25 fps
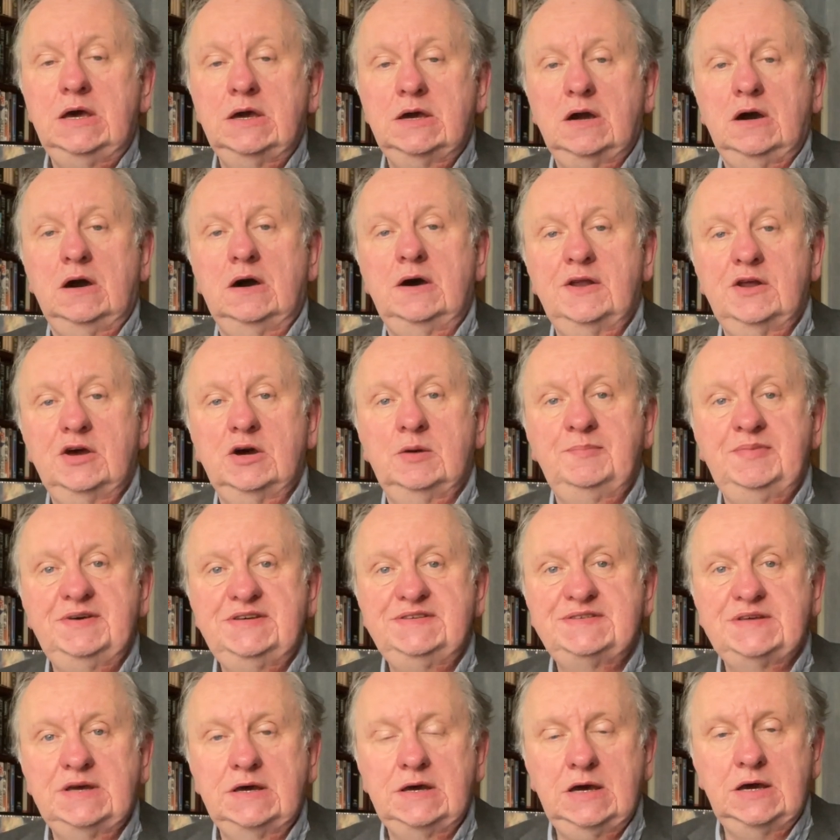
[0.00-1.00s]
Cardhop
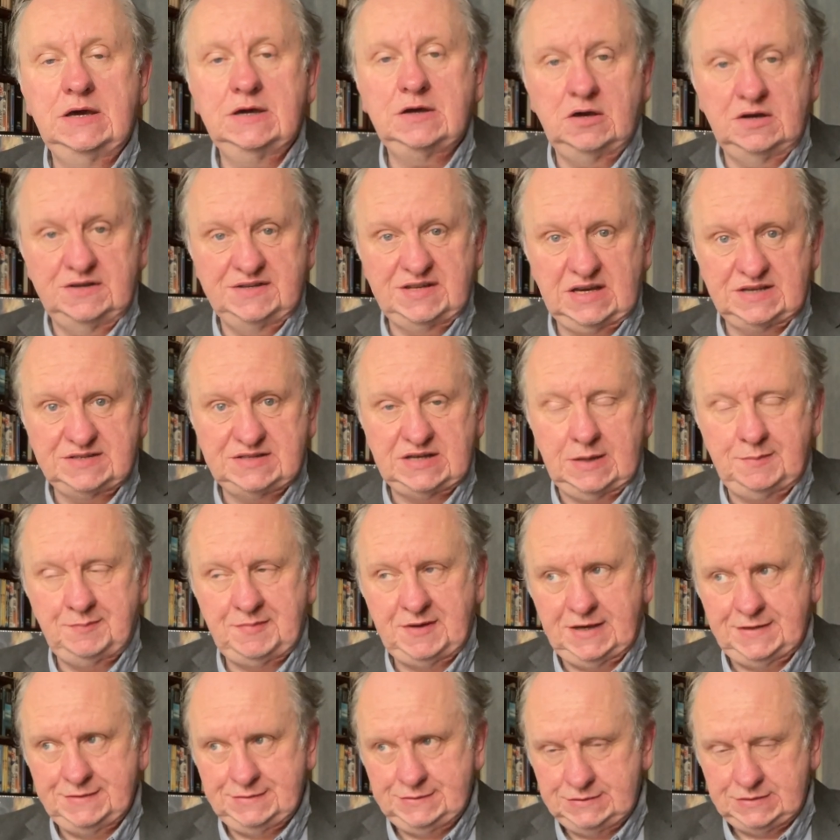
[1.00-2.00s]
is a contacts app,
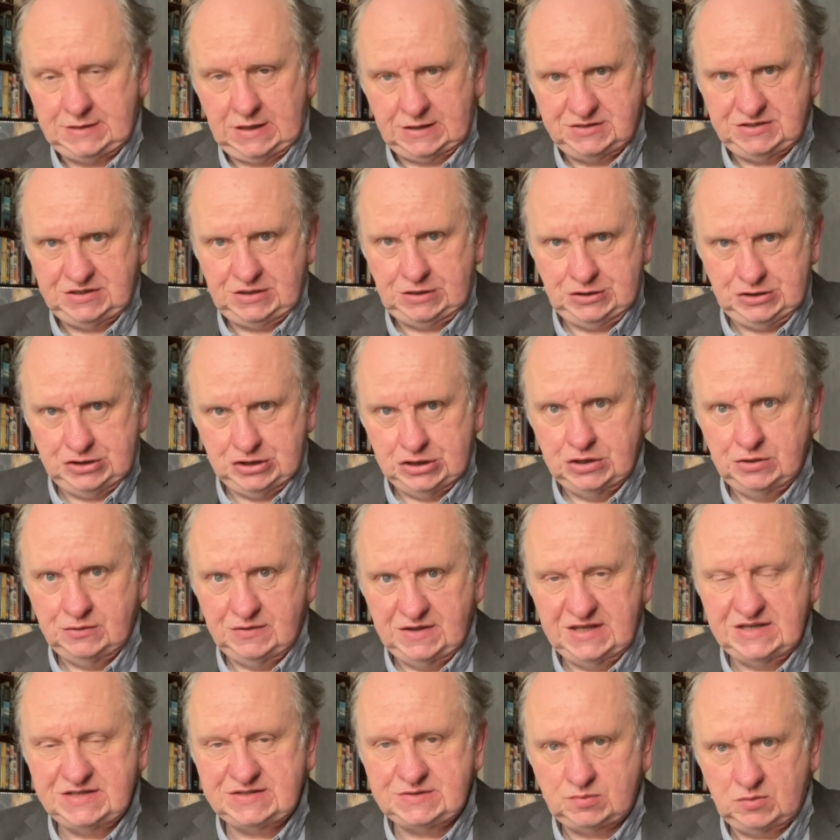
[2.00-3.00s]
and actually new
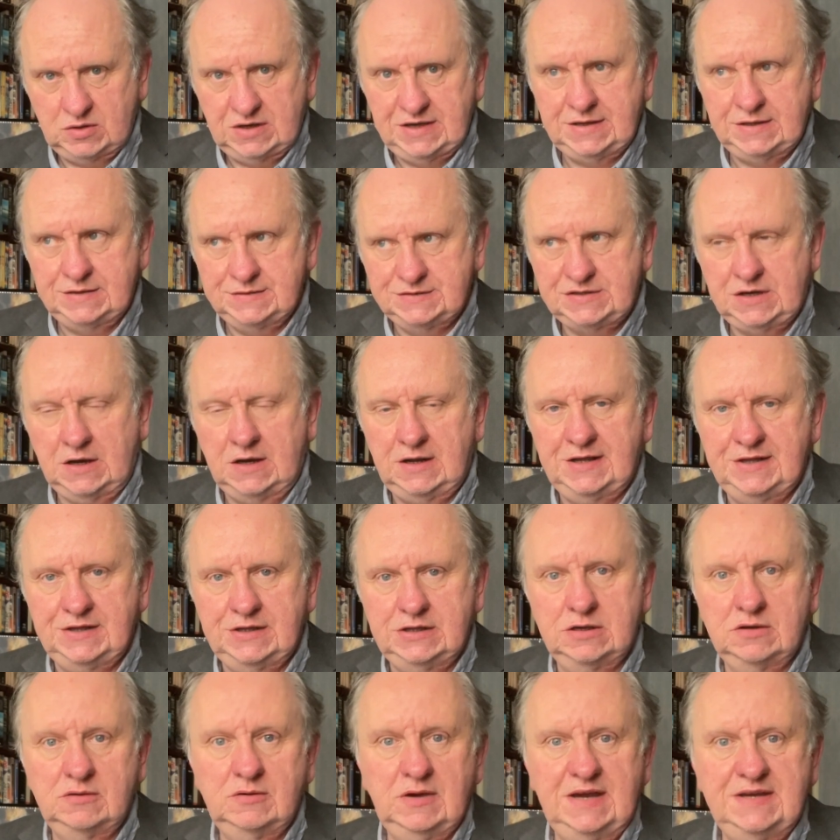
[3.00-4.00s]
this week, entirely
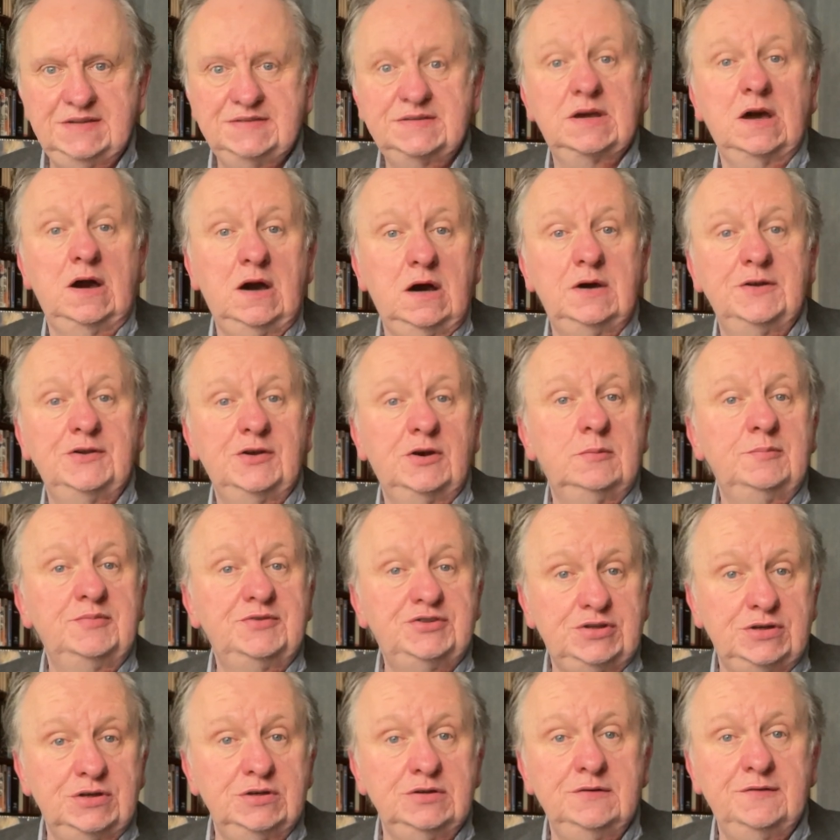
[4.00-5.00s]
new, is Cardhop
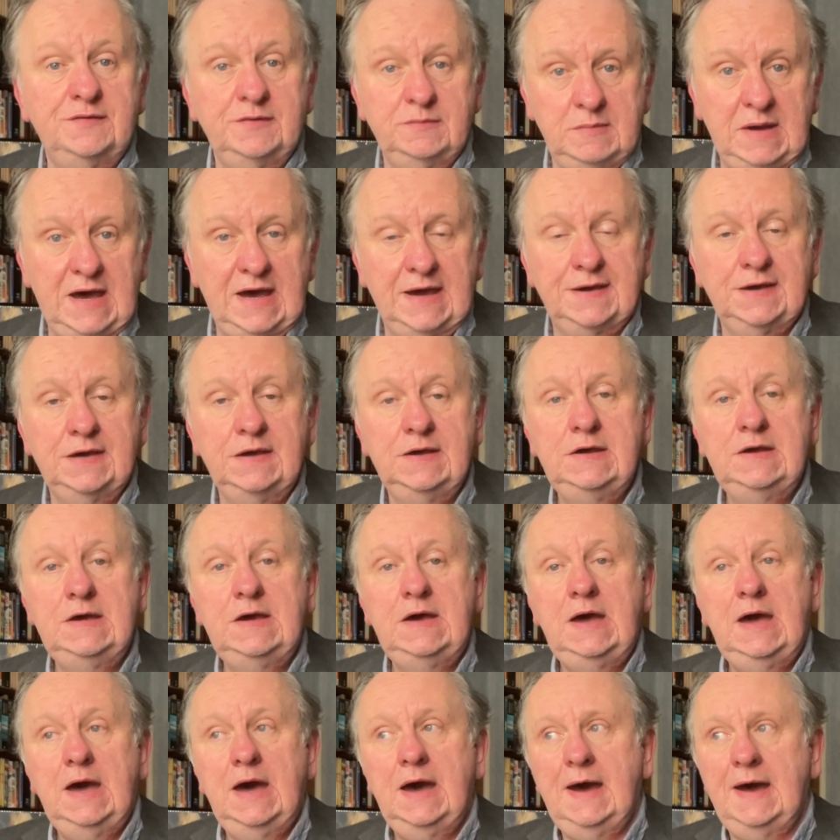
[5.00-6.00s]
2 for Mac
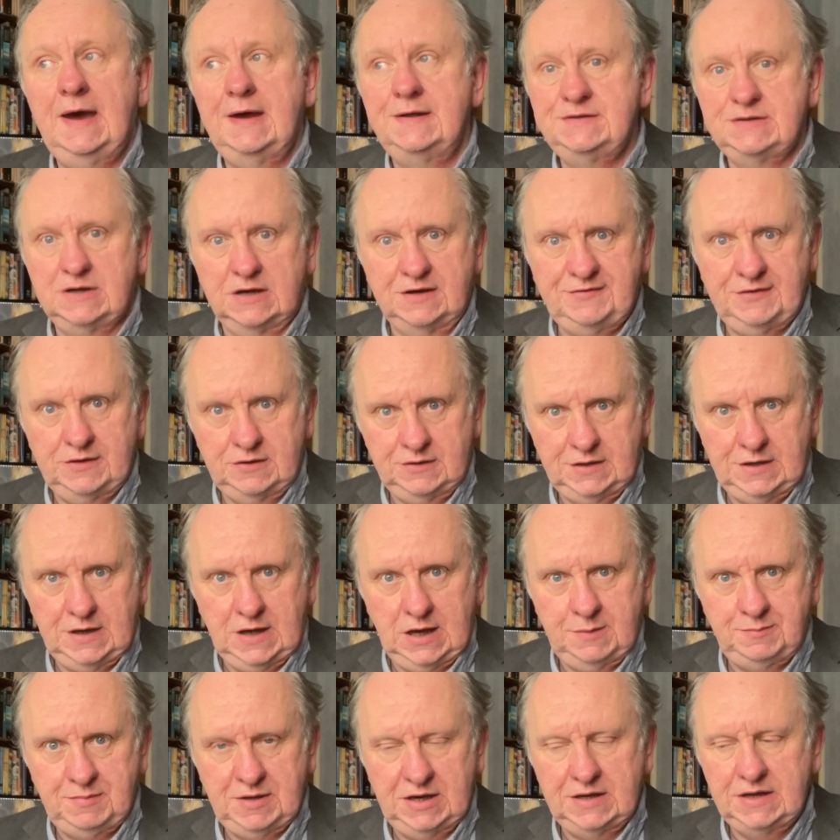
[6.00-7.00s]
and iPhone and
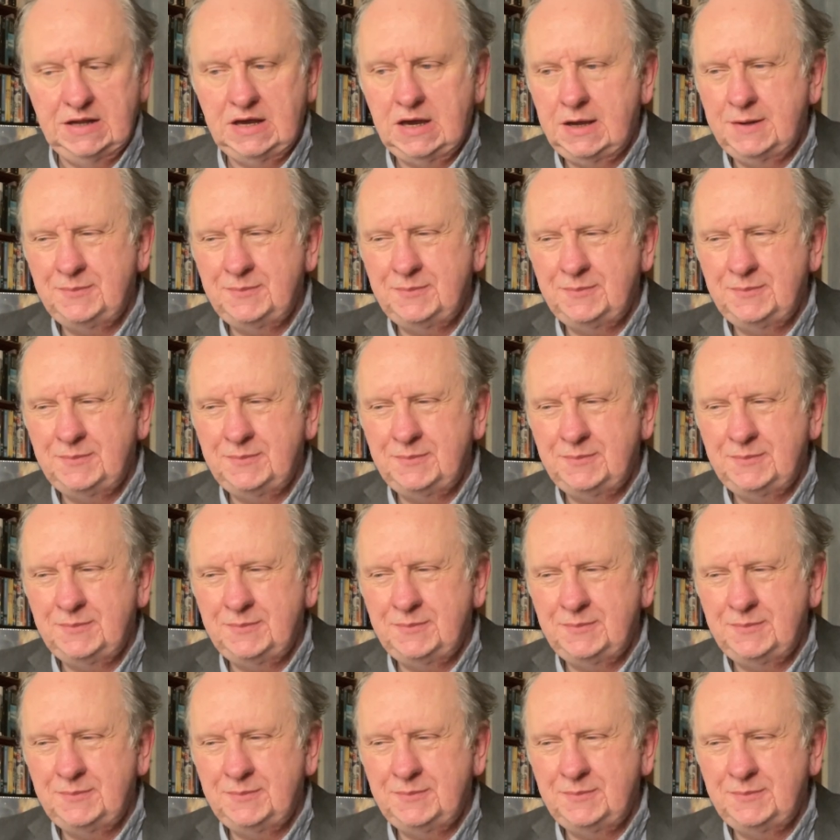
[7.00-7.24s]
iPad.